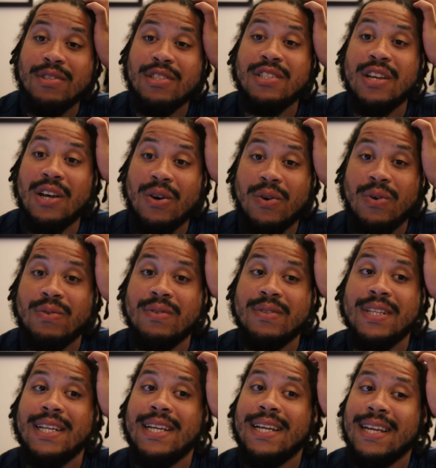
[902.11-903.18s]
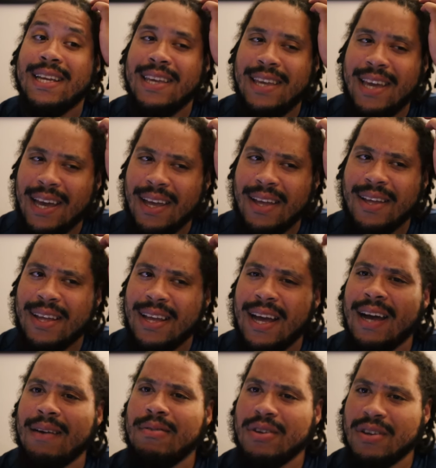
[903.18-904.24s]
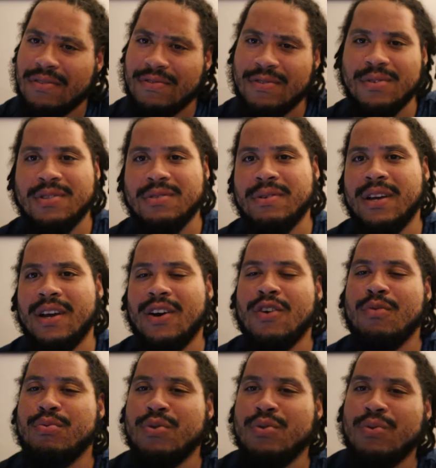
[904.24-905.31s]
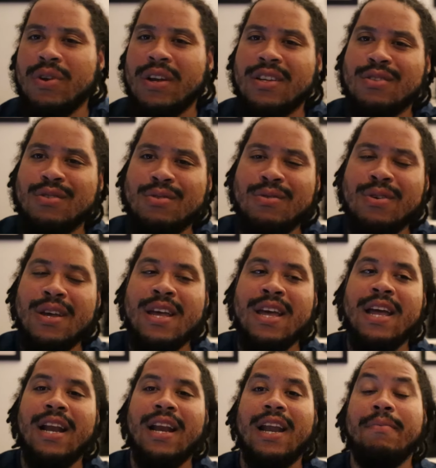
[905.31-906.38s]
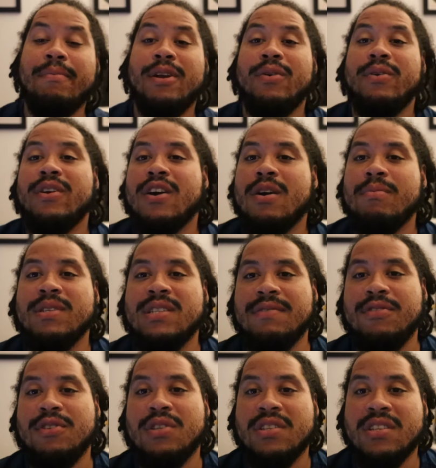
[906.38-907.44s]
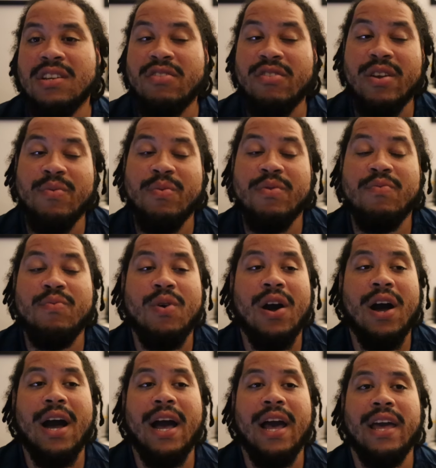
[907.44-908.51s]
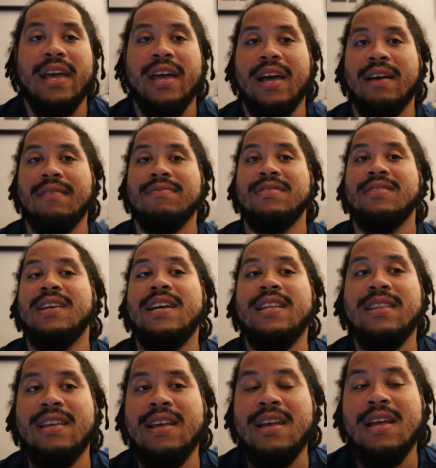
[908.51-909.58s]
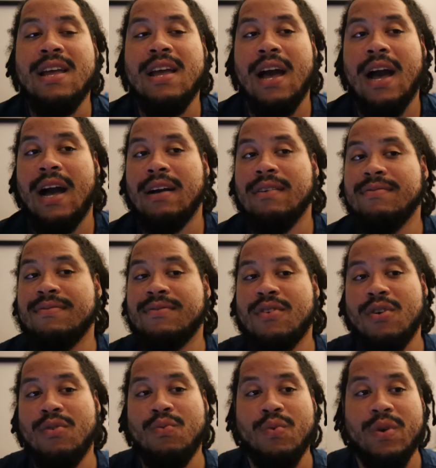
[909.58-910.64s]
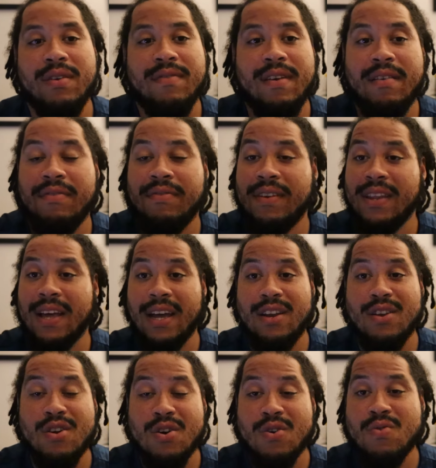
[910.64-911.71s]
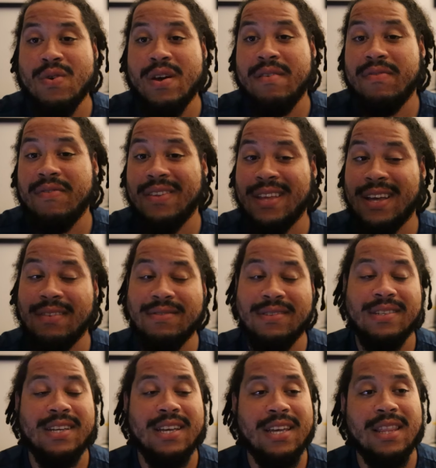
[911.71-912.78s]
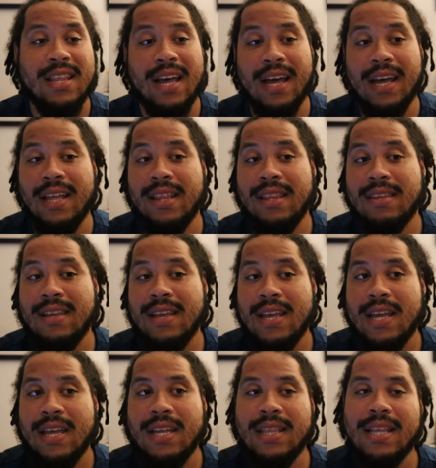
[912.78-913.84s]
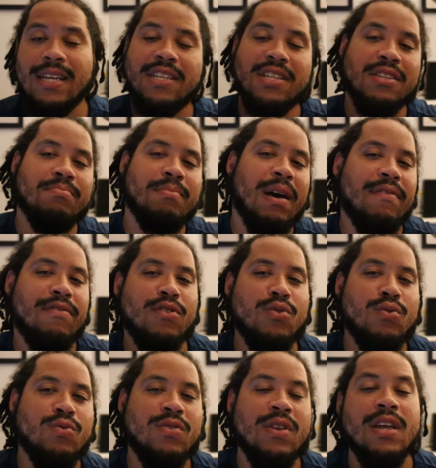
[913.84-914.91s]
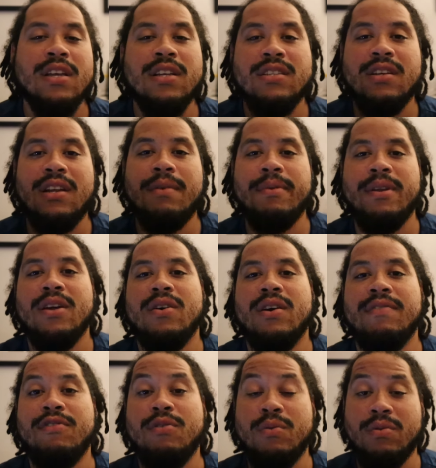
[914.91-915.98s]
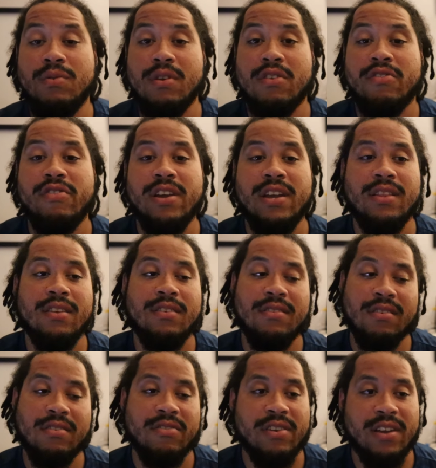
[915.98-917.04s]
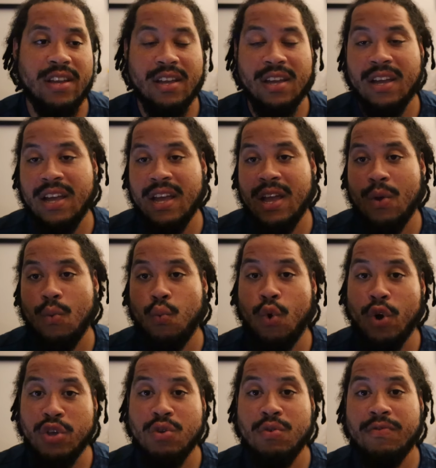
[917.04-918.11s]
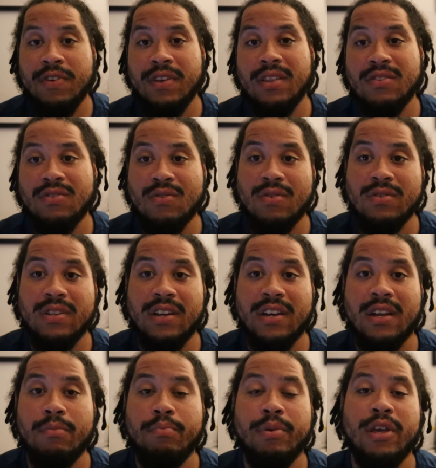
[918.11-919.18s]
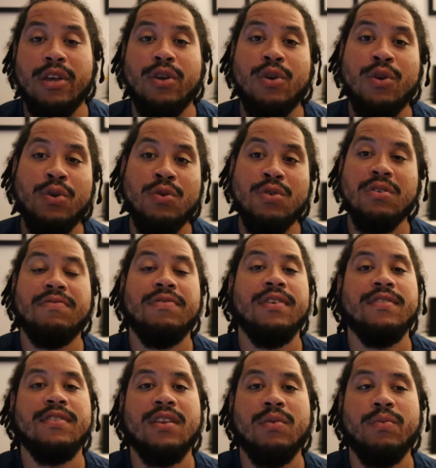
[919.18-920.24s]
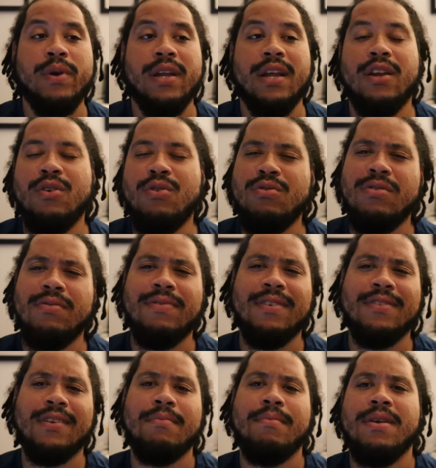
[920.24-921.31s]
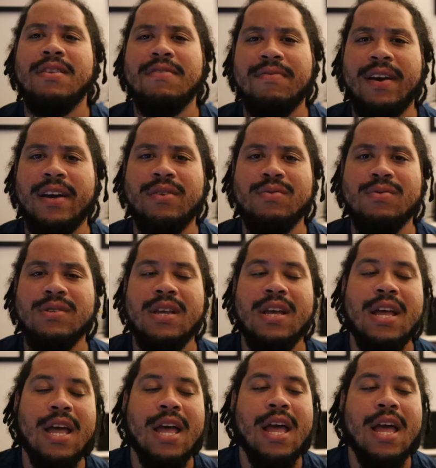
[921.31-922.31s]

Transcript: So, yeah, I'm looking forward to it. I hope you all are too. Let me know in the comments if you disagree with what I have said. I've gone with everything that I know, everything that I've seen, and that's just my views. So let me know if you agree, disagree, what you think the scores are going to be, who do you think is going to win, and who do you think is going to make the finals?